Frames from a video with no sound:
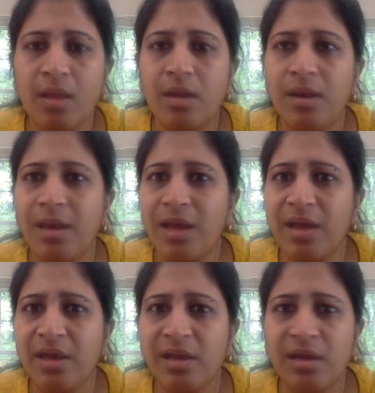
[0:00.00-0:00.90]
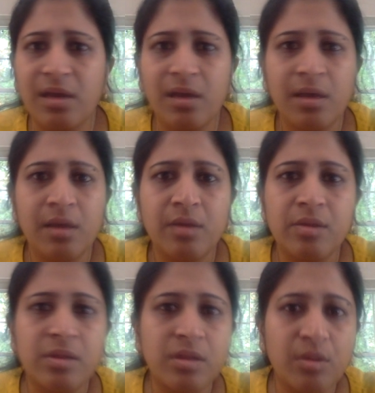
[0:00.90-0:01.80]
like,
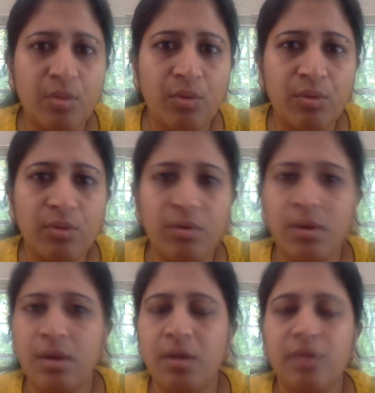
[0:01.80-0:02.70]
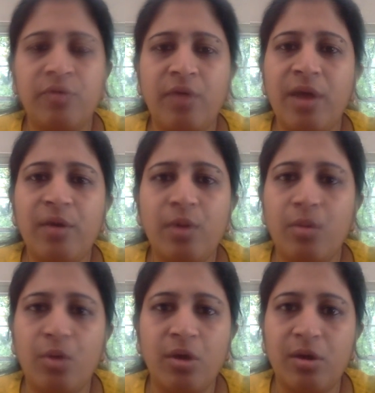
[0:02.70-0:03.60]
so. Try to
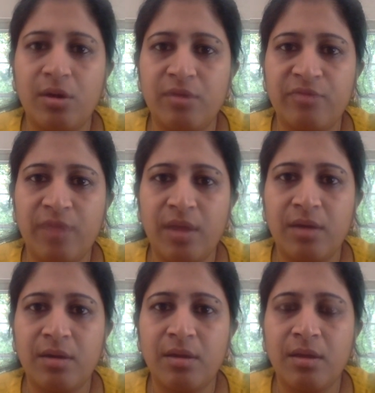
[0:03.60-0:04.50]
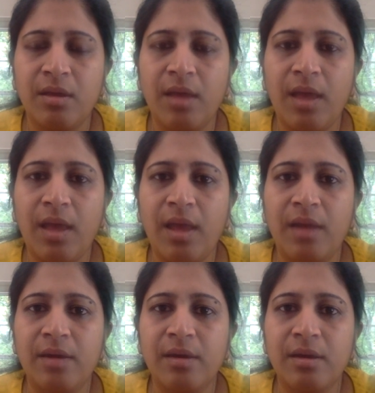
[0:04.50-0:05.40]
avoid all of that.
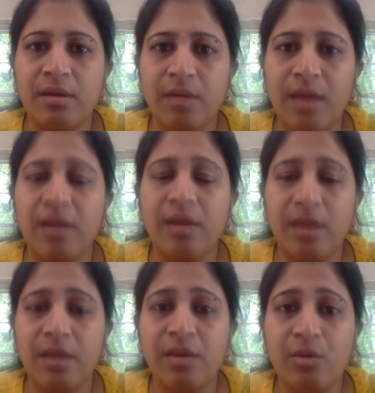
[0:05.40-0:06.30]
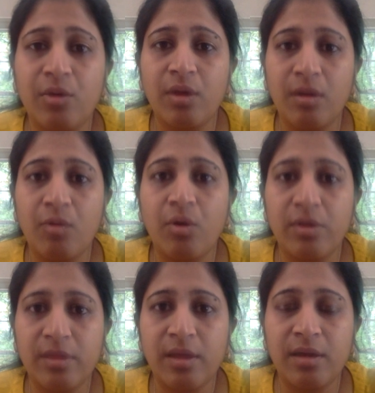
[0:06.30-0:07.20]
And again, you
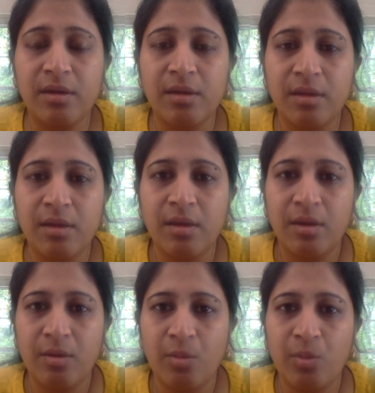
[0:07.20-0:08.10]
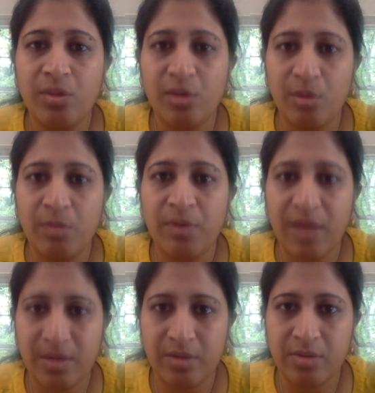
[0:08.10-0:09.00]
avoid that with your
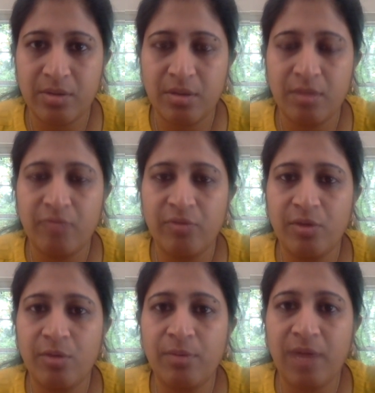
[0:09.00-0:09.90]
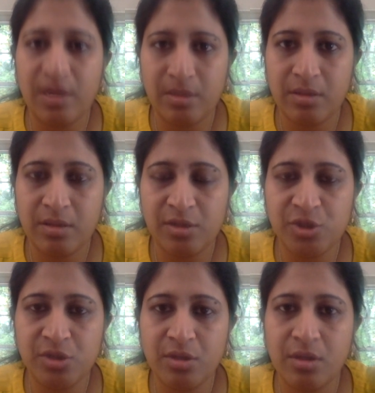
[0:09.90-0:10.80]
practice
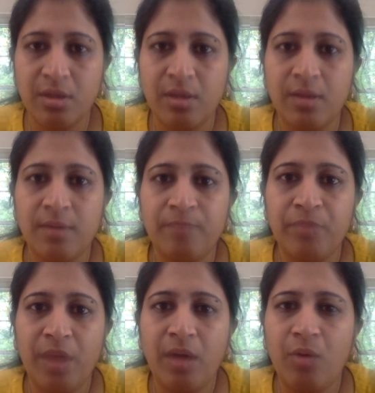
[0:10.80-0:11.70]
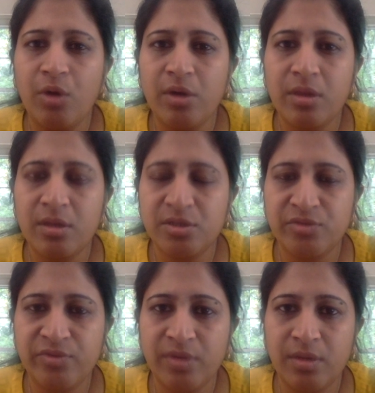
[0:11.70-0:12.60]
sessions. Avoid such
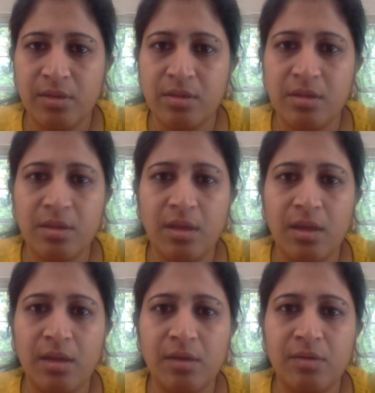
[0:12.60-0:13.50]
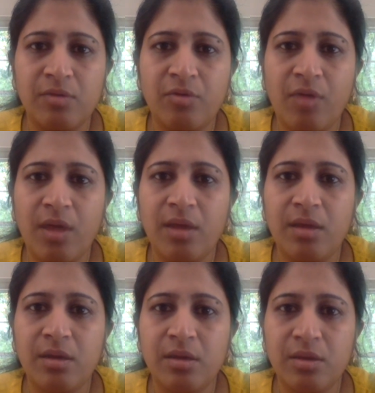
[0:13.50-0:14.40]
fillers and try
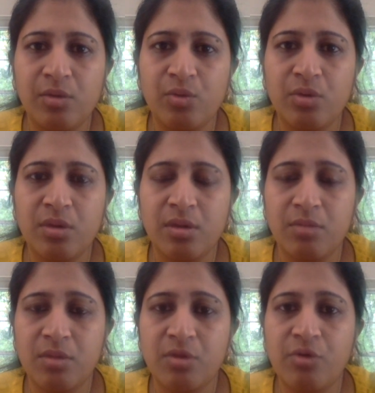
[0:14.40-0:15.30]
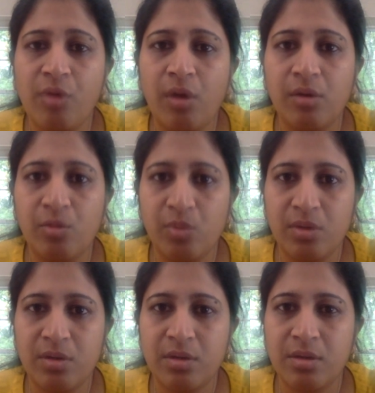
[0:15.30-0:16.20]
and use some strong
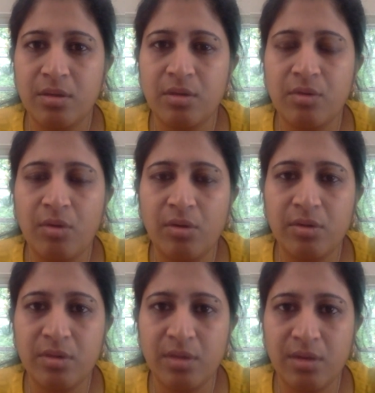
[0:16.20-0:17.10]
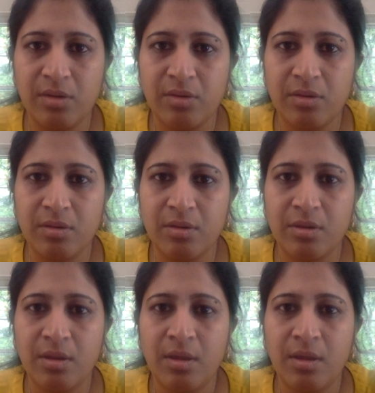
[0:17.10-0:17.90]
words and strong sentences